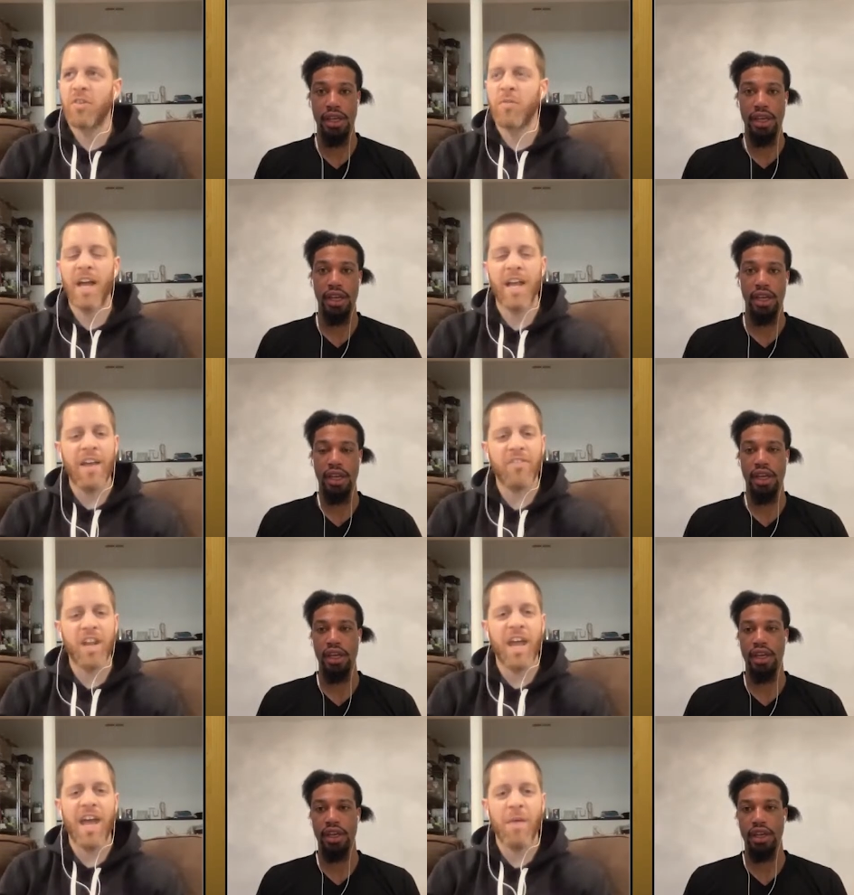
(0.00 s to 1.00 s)
Speaker 1: from like
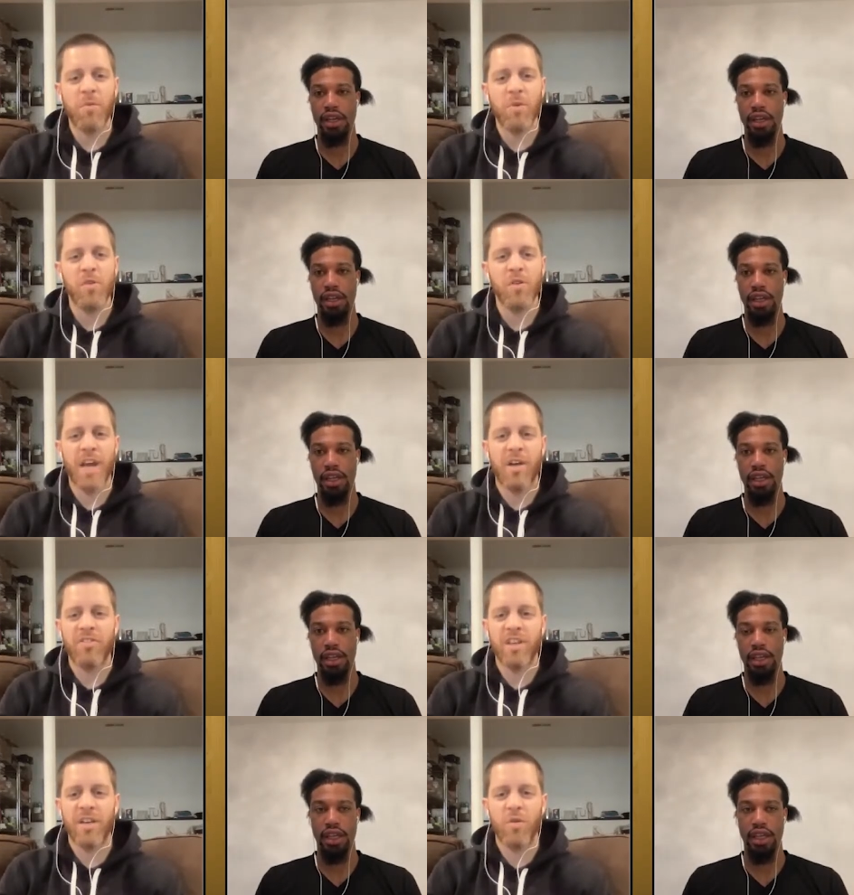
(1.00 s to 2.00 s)
after that happened when you
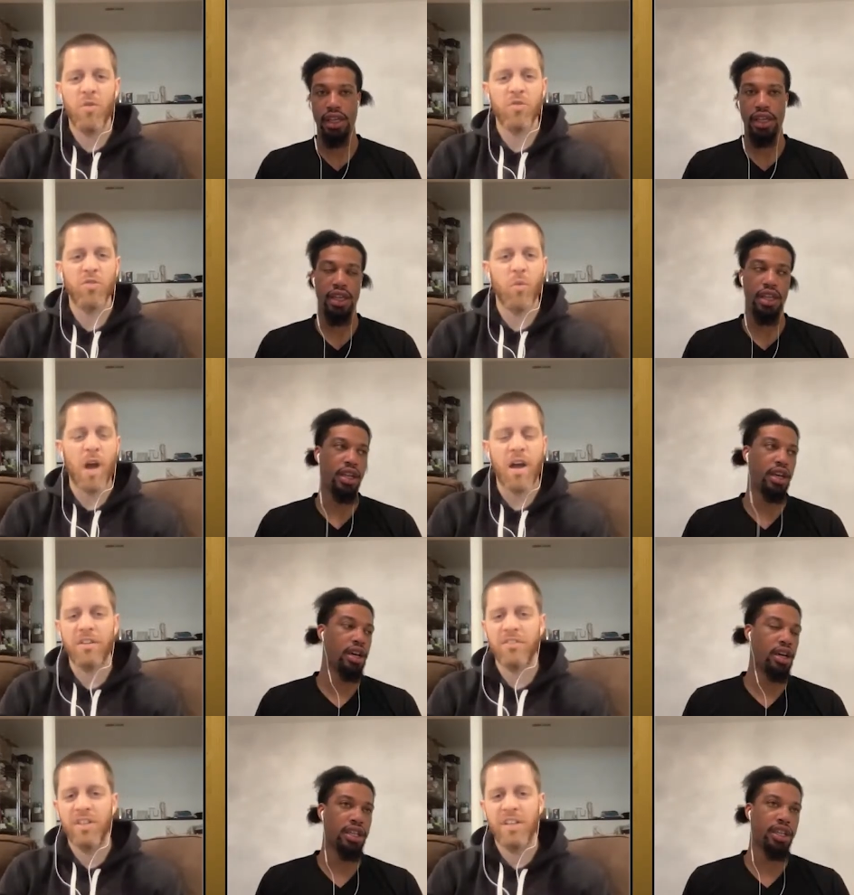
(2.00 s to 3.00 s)
announced, yeah, what was the
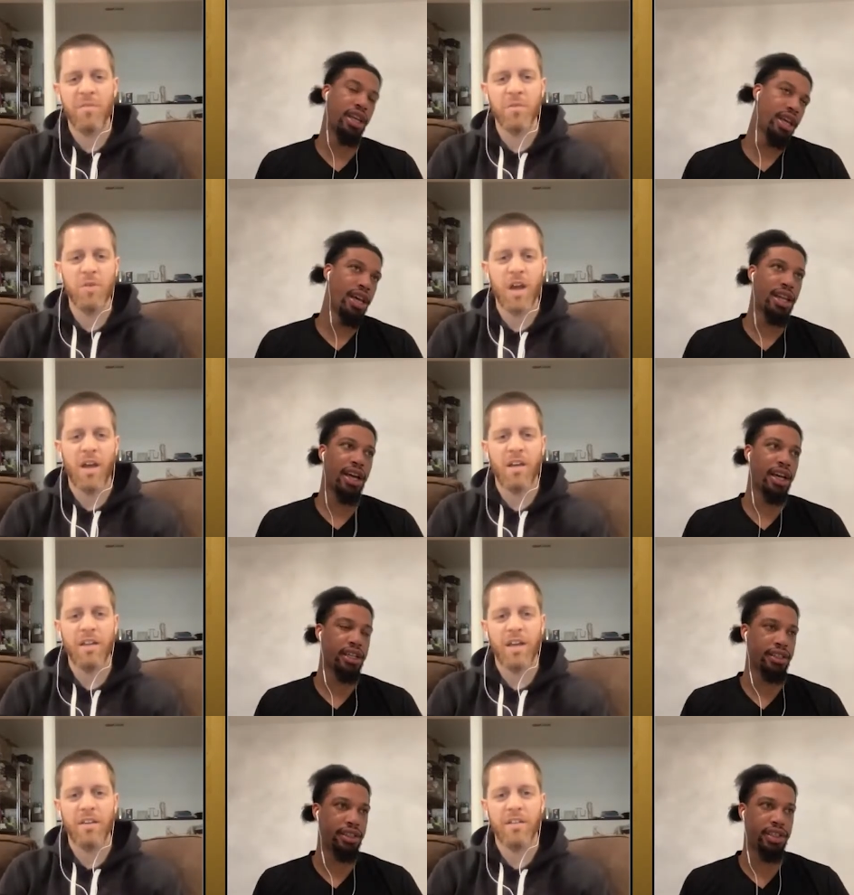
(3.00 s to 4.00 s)
wildest DM? Yeah, like
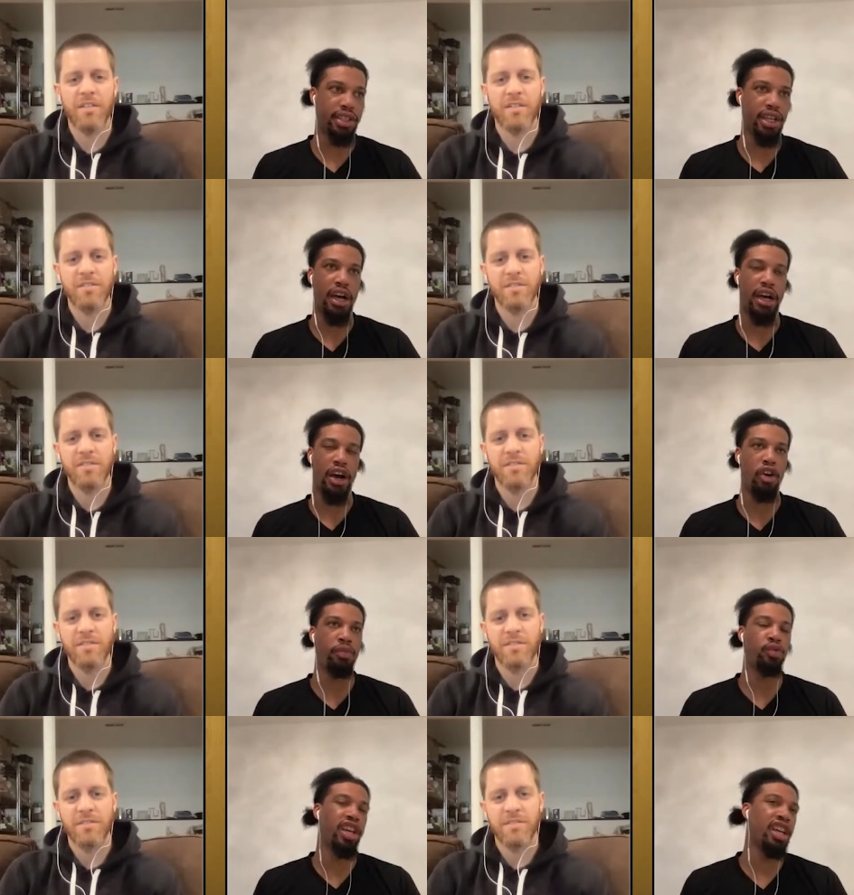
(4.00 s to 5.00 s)
like I
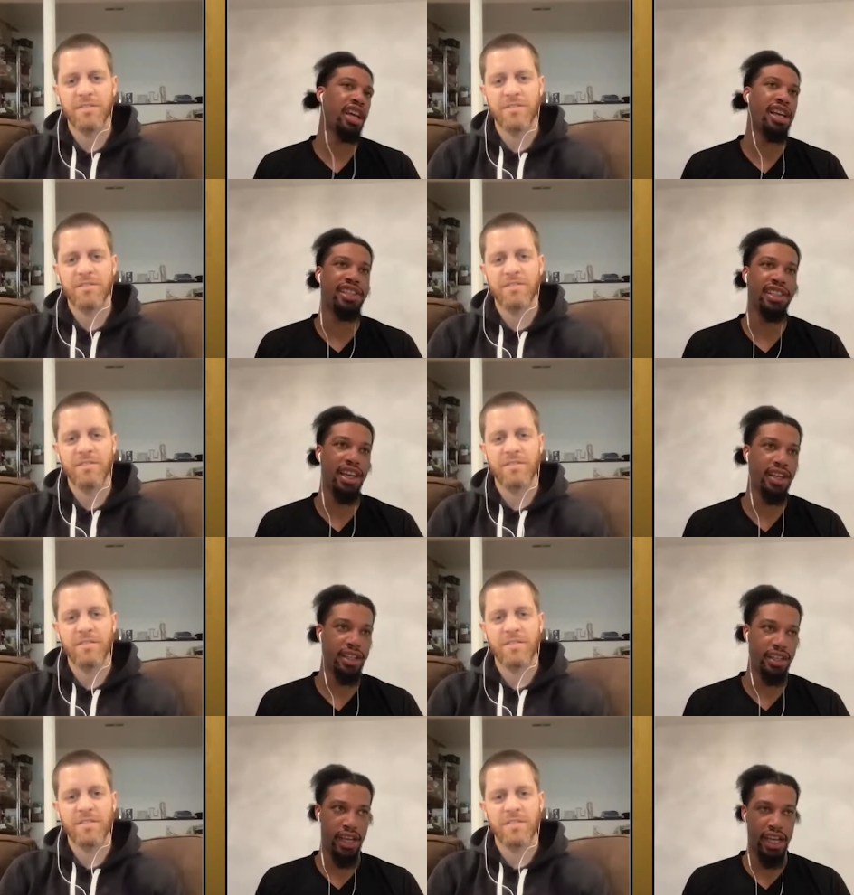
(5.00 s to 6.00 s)
hope you tear your
Speaker 2: ACL,
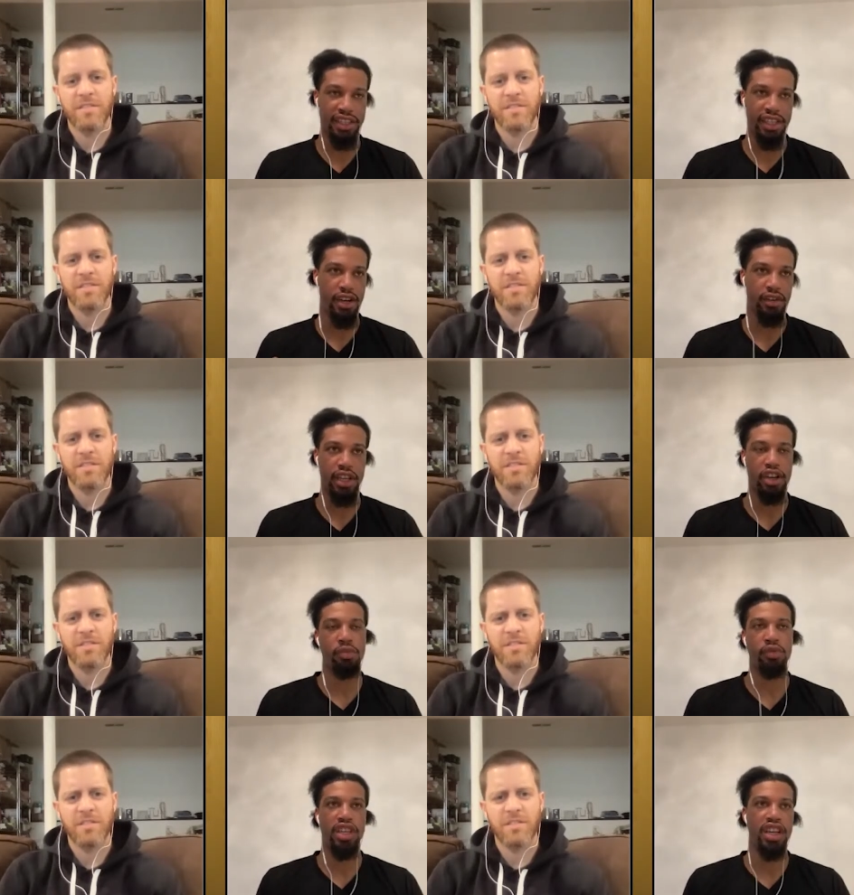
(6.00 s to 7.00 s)
your ACL again. I
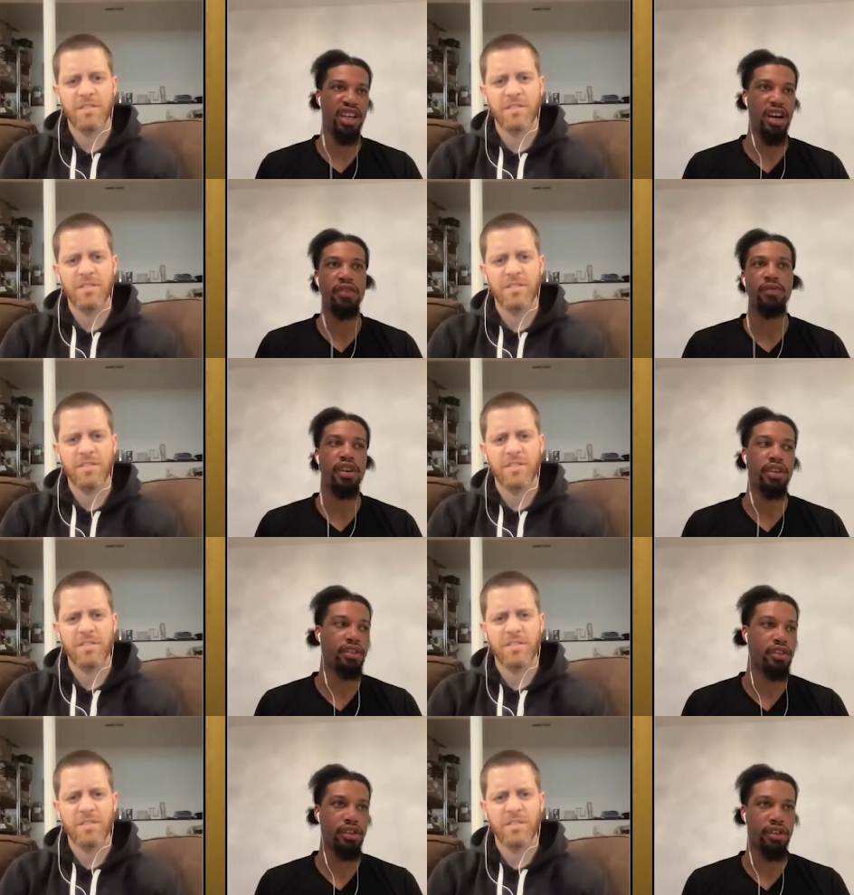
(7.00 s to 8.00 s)
hope you tear your other one,
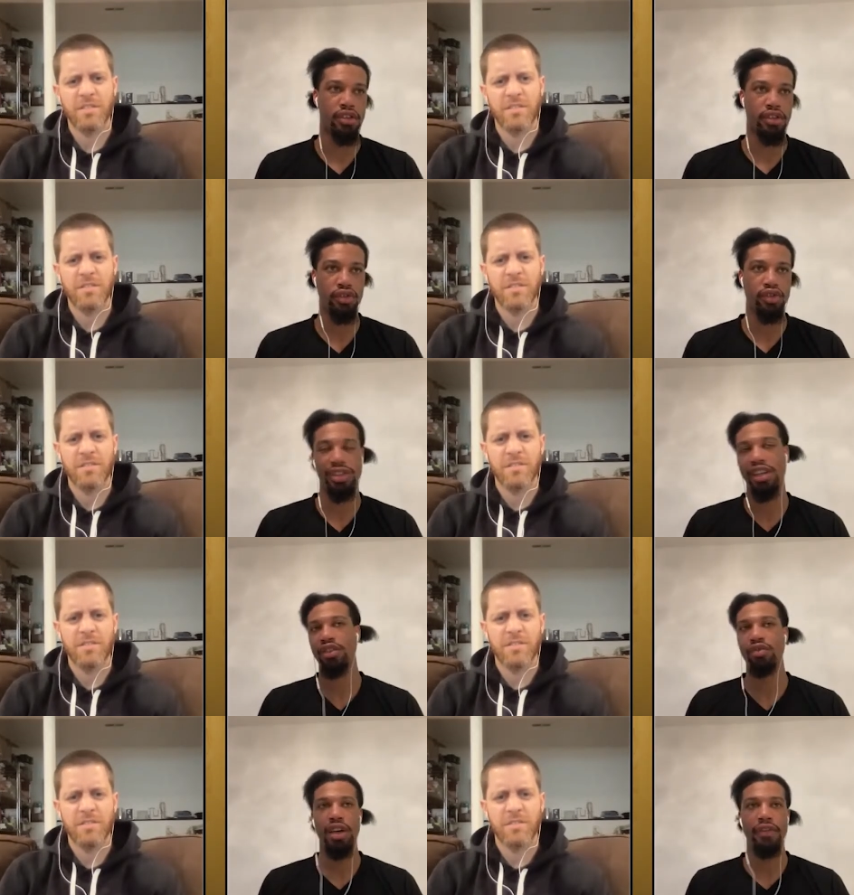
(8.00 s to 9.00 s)
or or you suck.
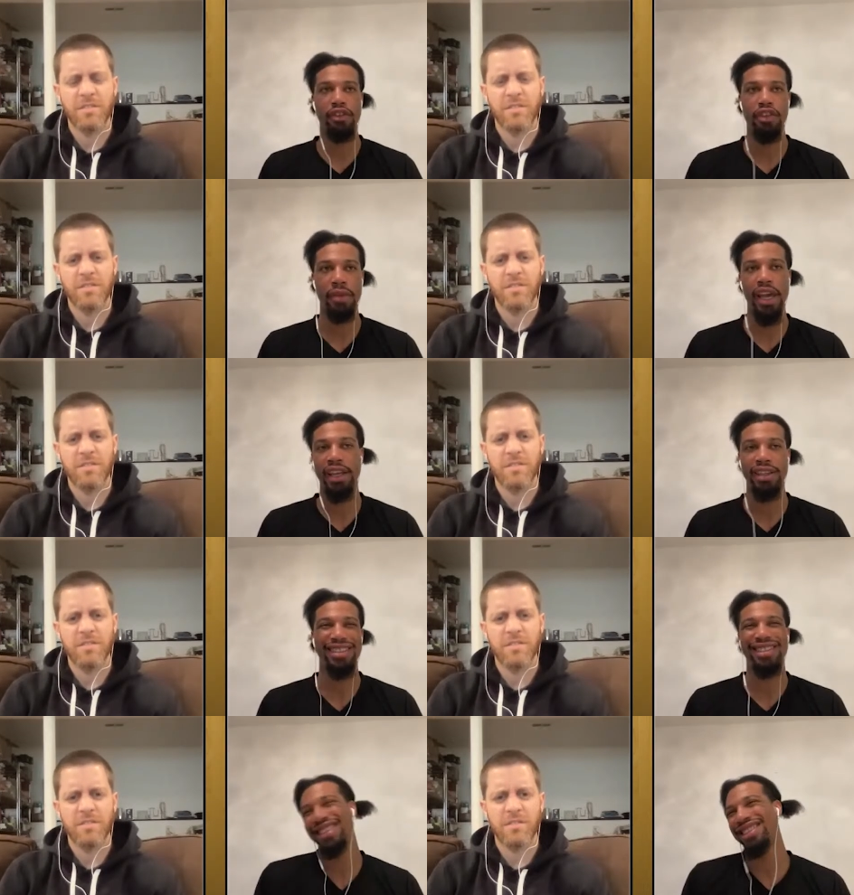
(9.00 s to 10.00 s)
You never gonna make it.
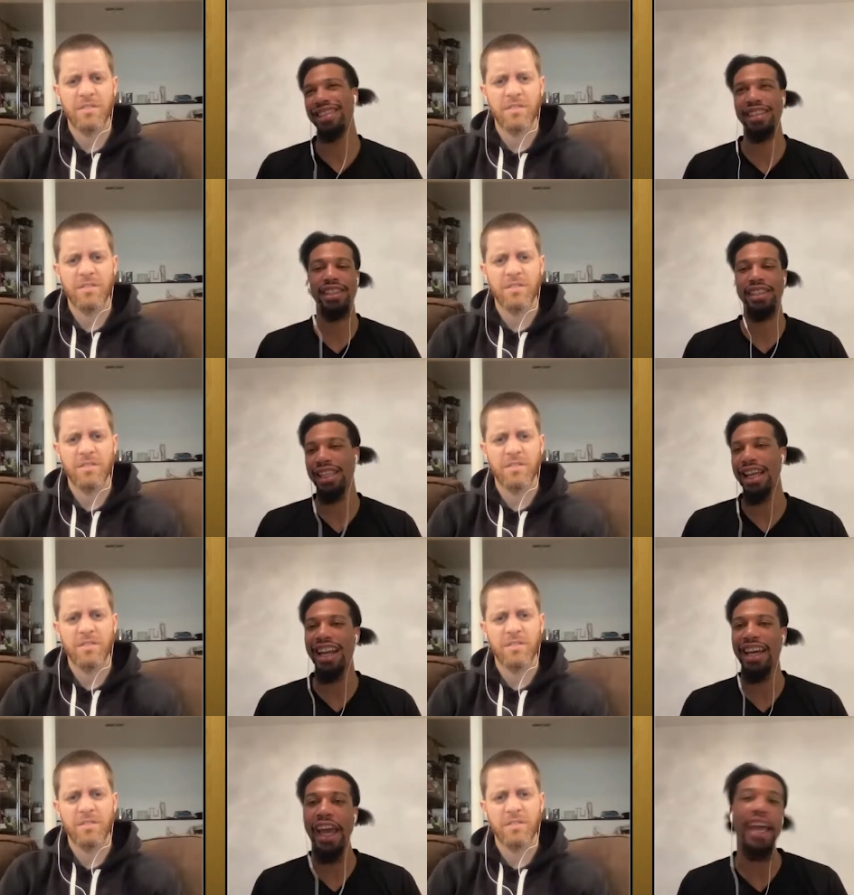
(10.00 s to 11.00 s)
This this this a
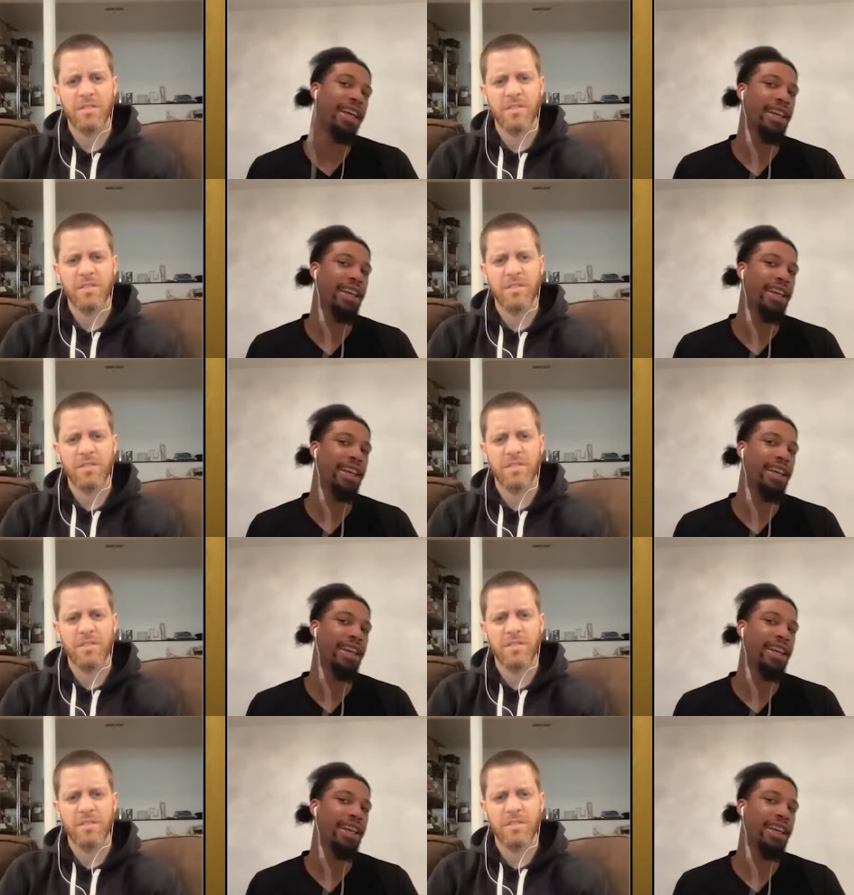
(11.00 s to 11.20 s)
lot of hate.